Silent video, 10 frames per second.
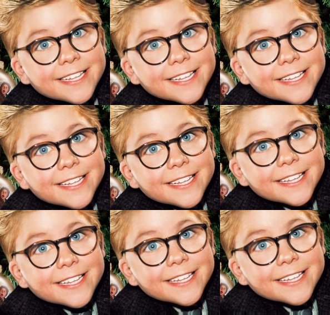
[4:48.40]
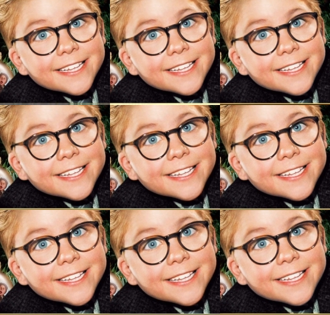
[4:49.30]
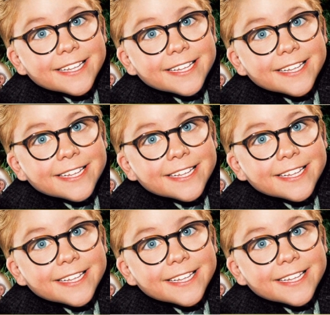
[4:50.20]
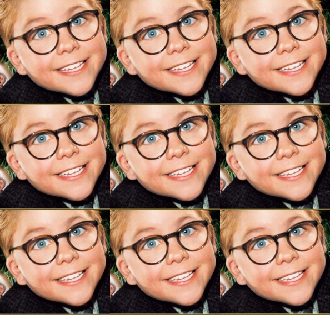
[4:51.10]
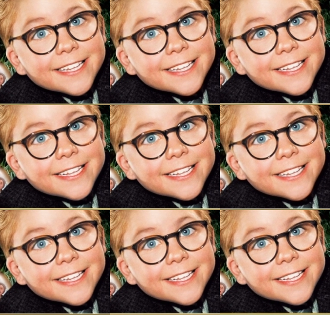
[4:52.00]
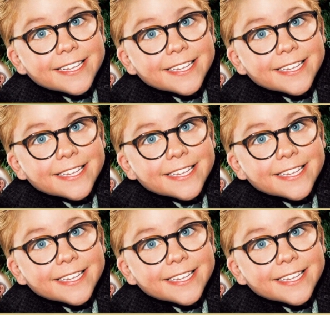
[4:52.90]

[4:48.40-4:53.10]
(silent)